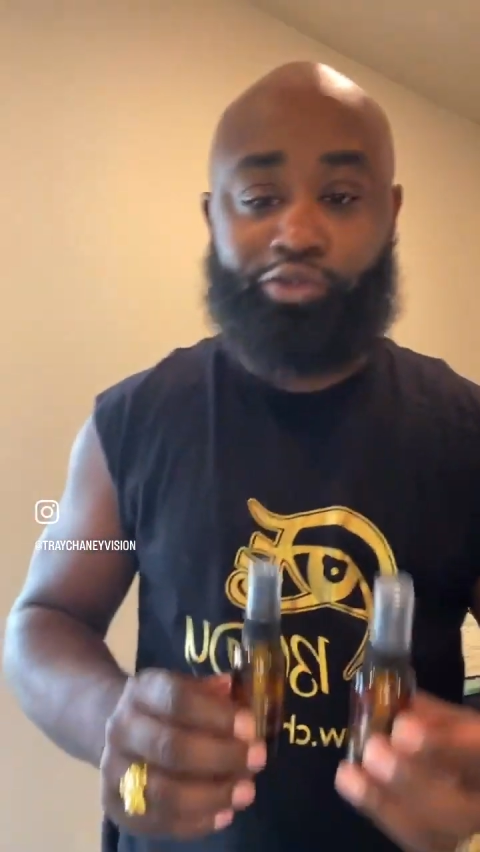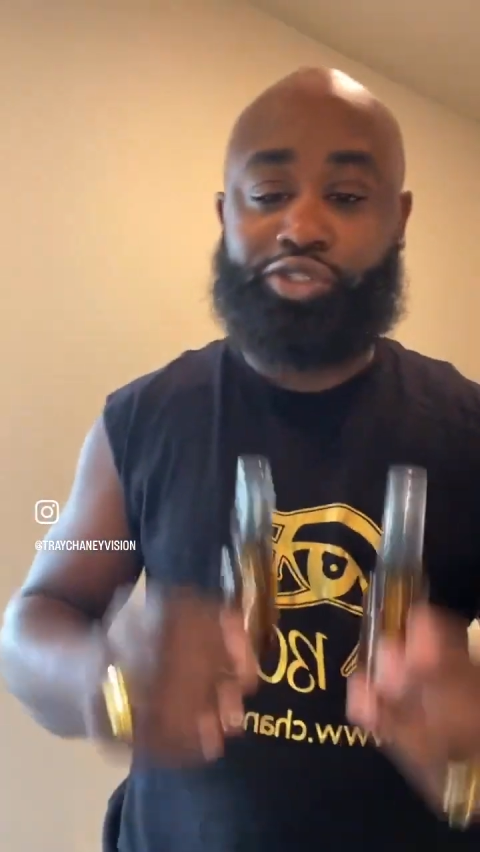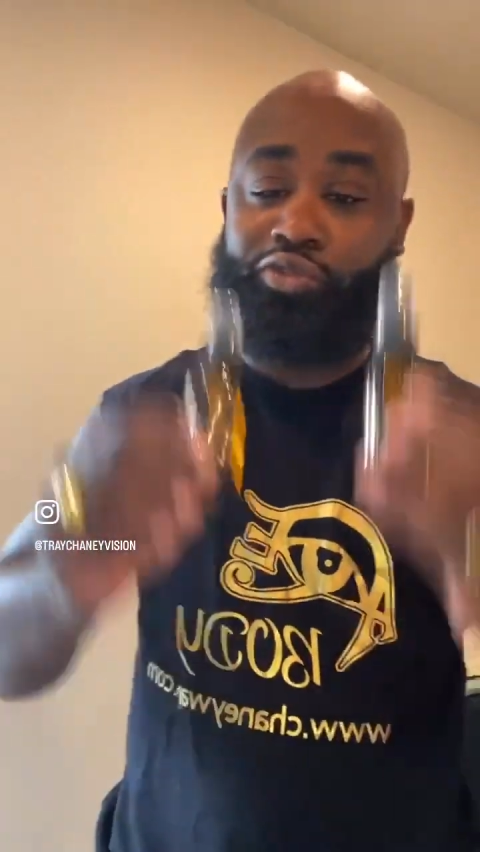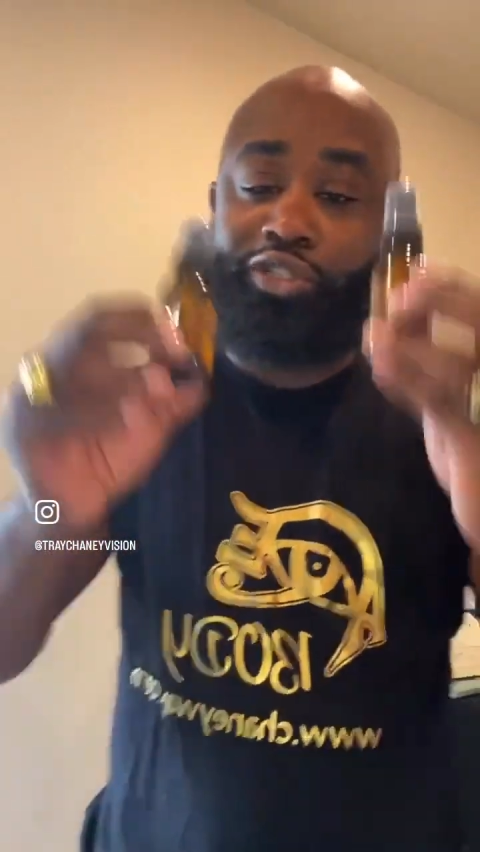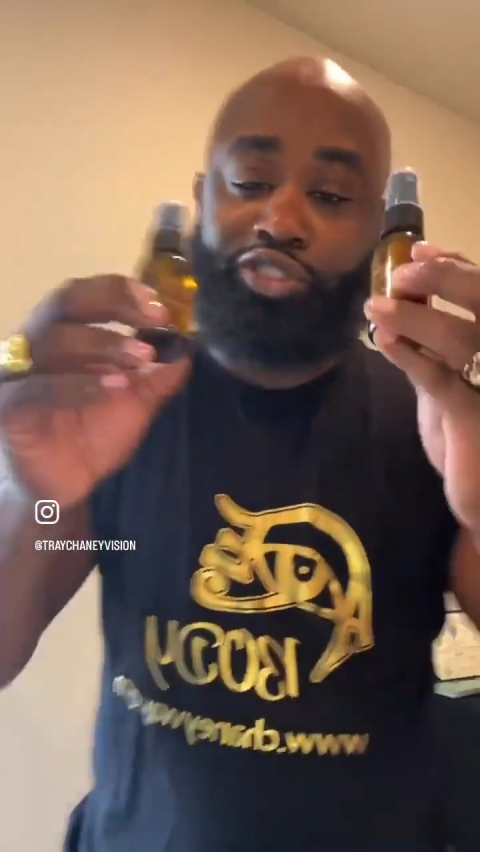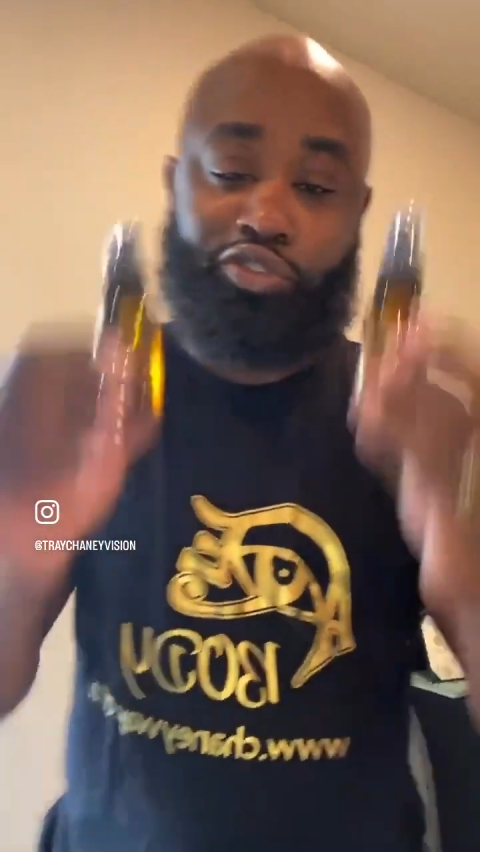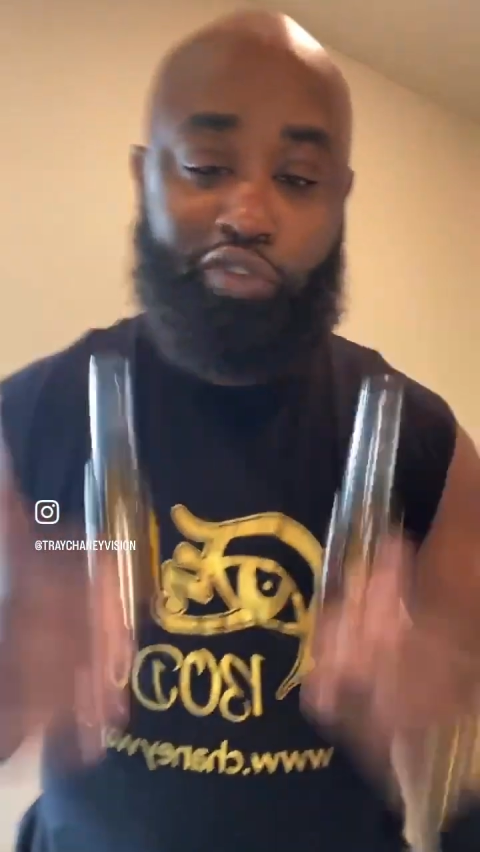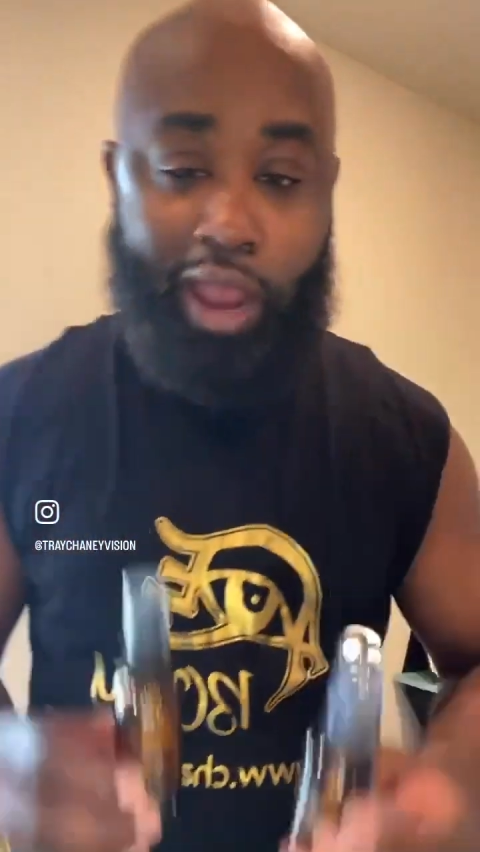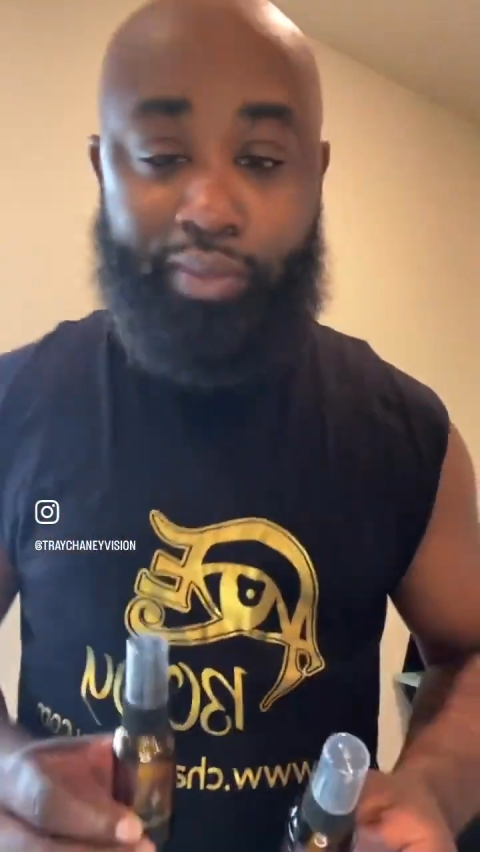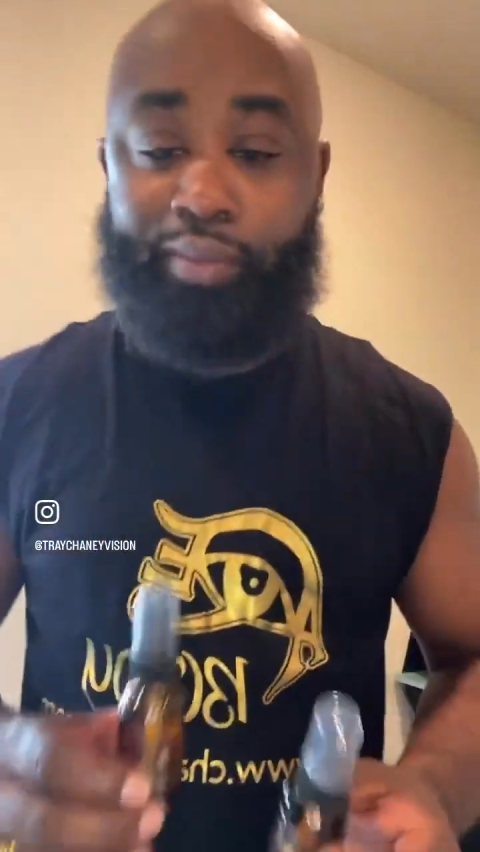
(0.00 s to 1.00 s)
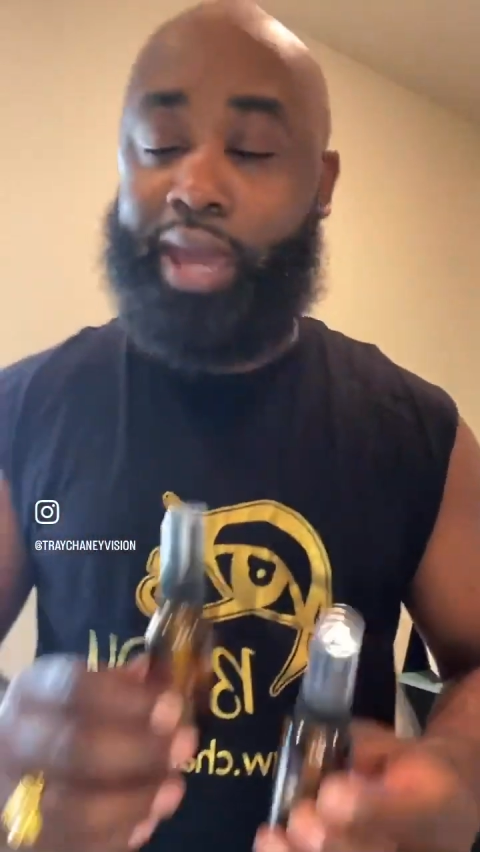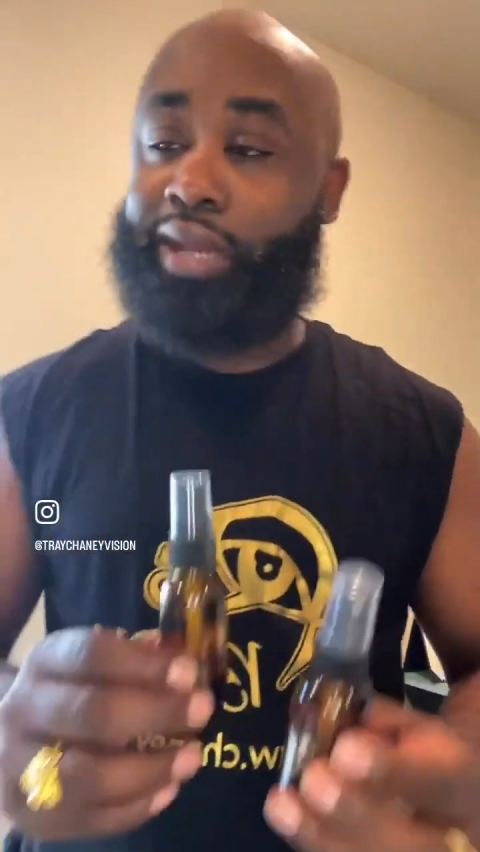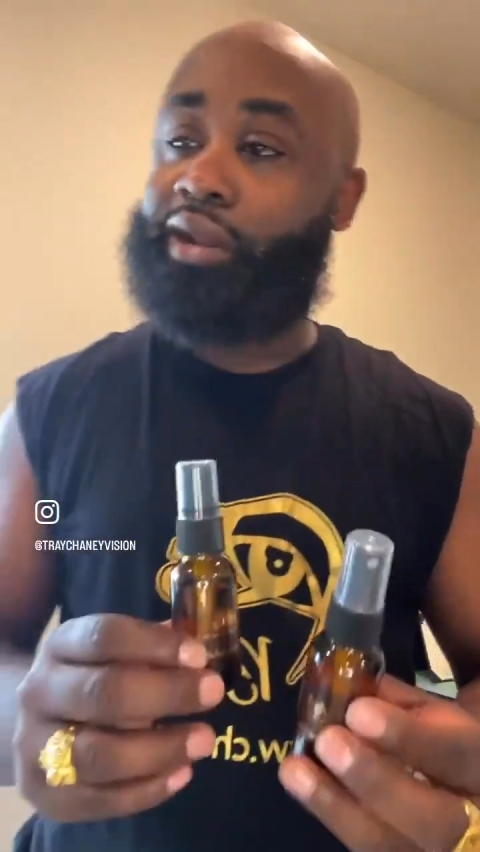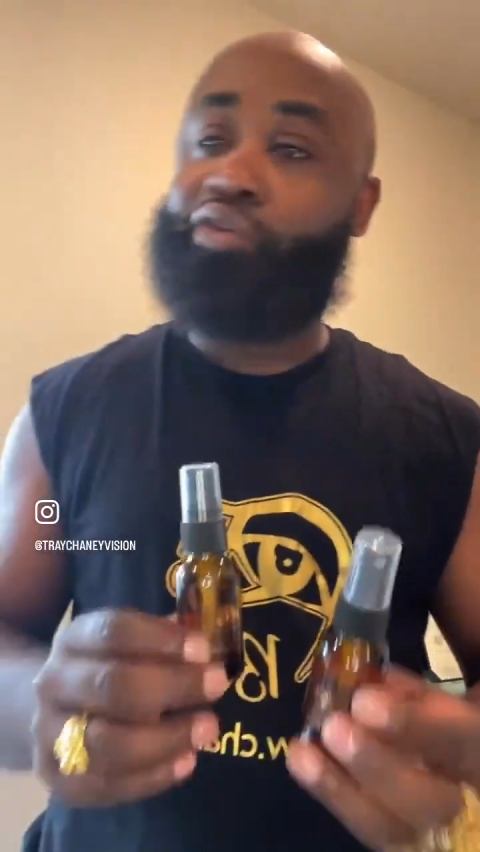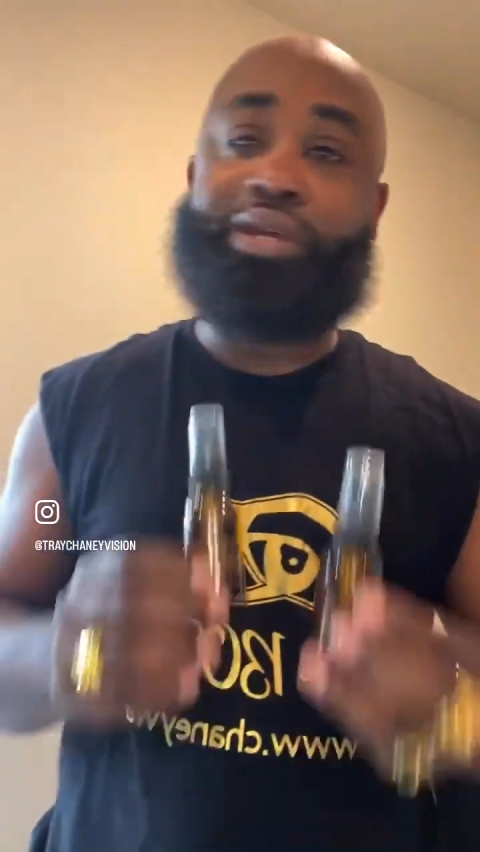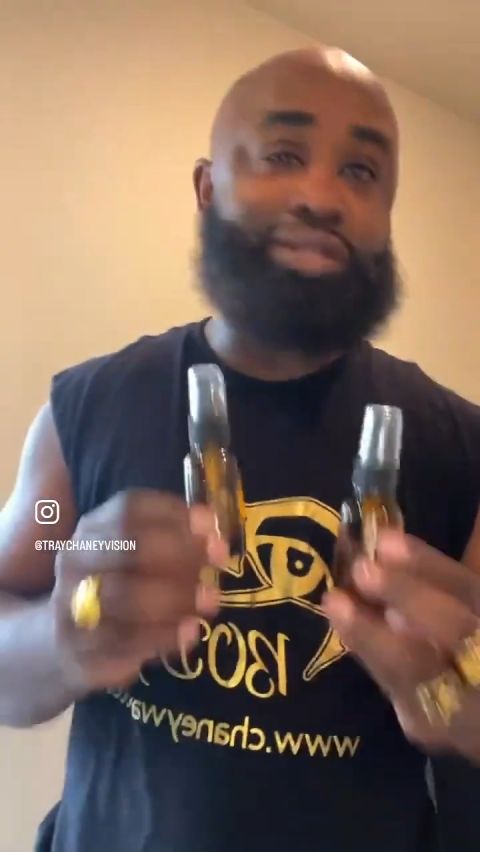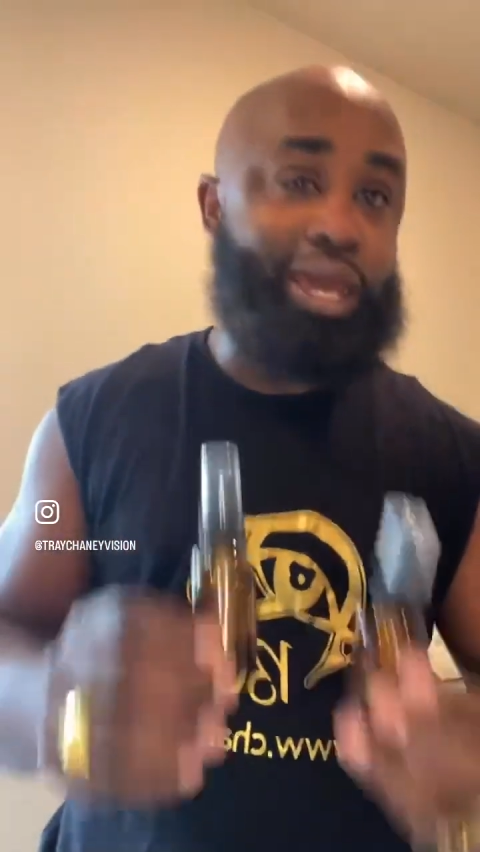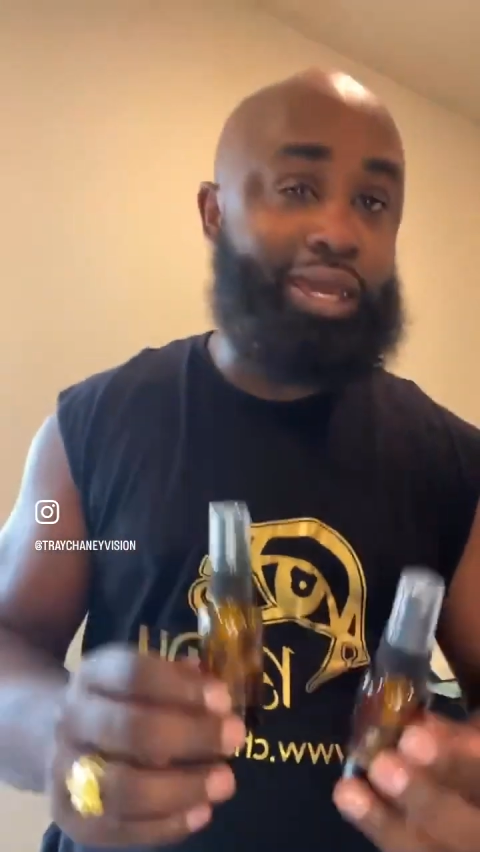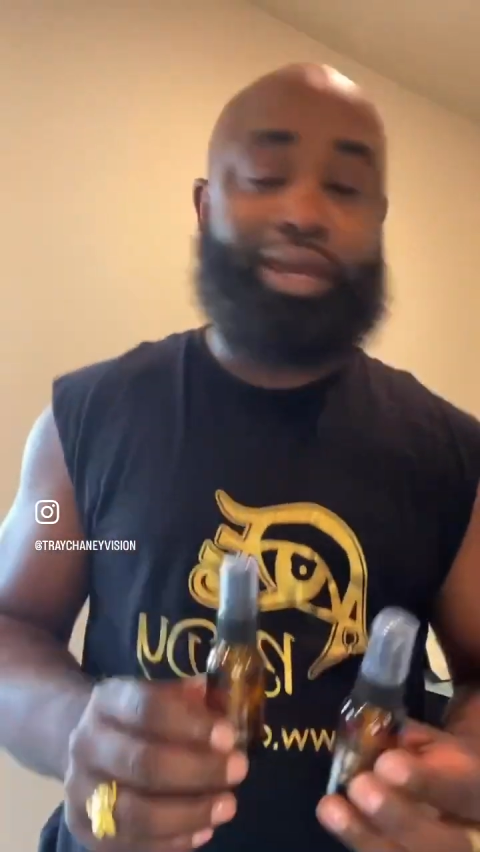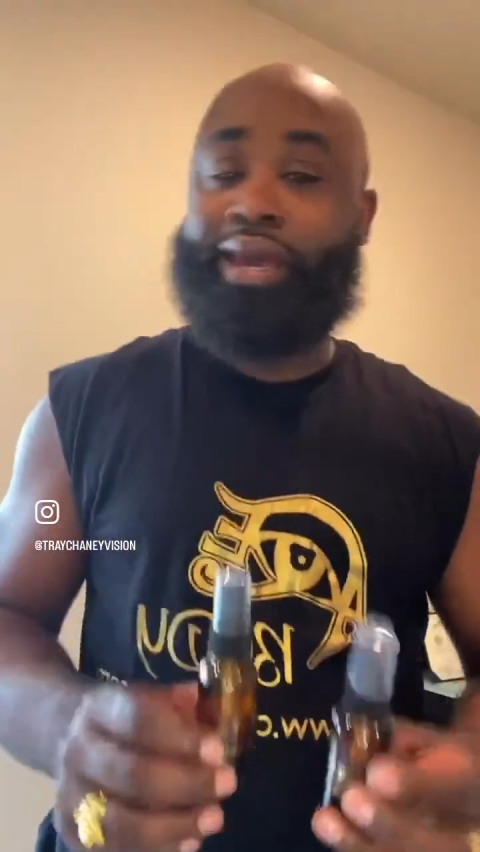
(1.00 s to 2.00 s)
As soon as you grab it, man, it only
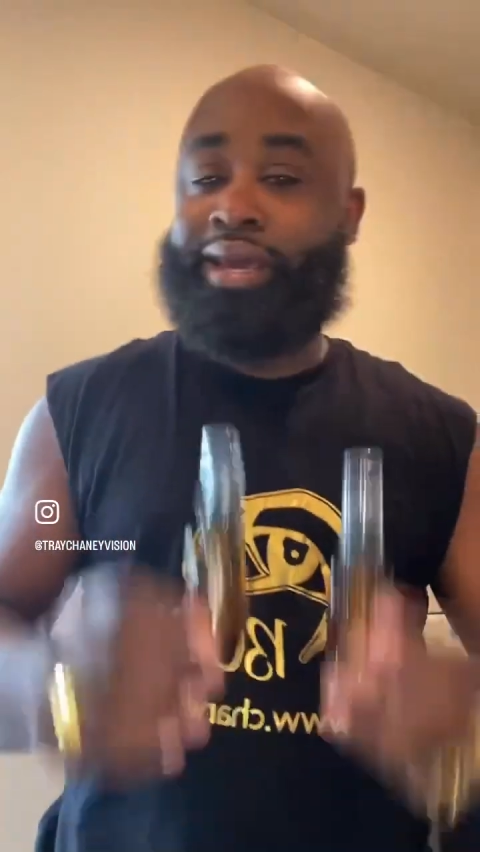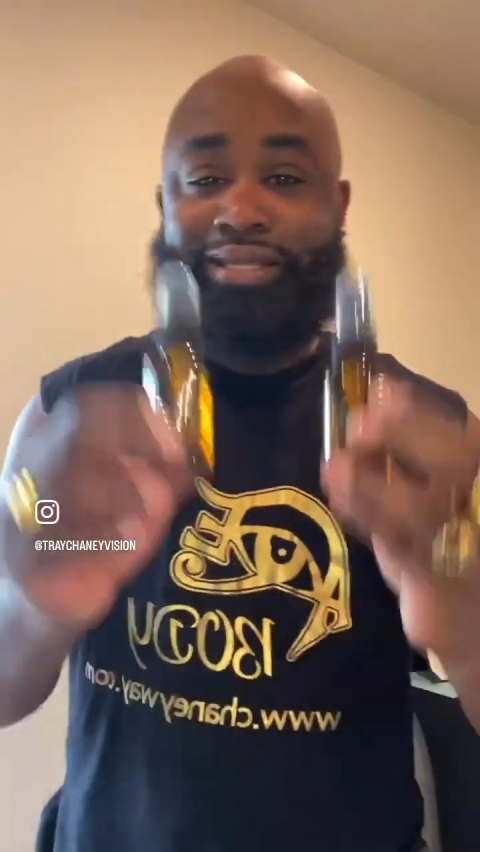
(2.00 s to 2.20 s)
take